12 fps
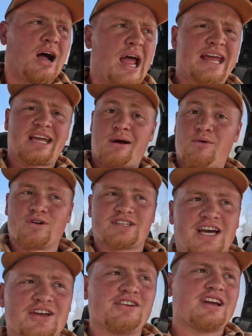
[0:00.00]
I won't
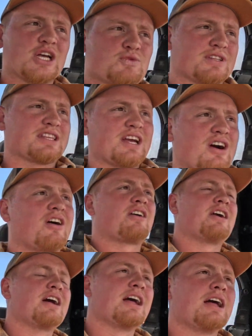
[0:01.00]
tell you guys what they
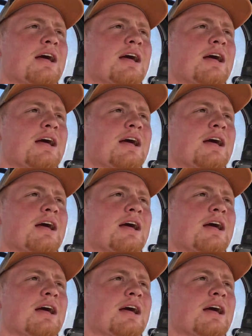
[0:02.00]
are.